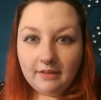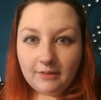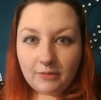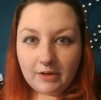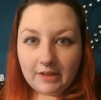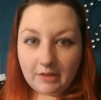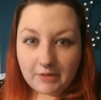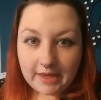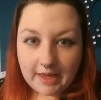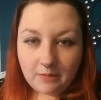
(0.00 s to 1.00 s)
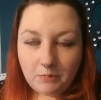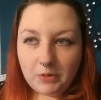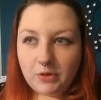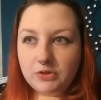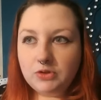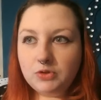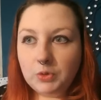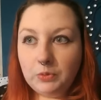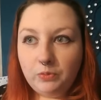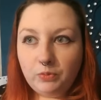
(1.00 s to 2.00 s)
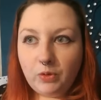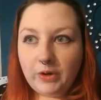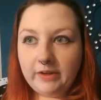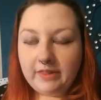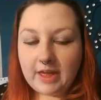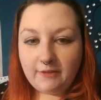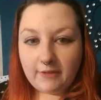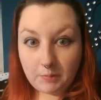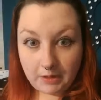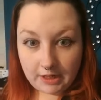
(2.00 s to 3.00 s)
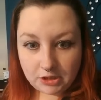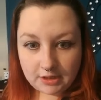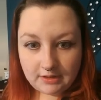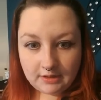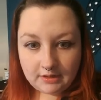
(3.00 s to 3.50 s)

for love again, because you don't want that vibration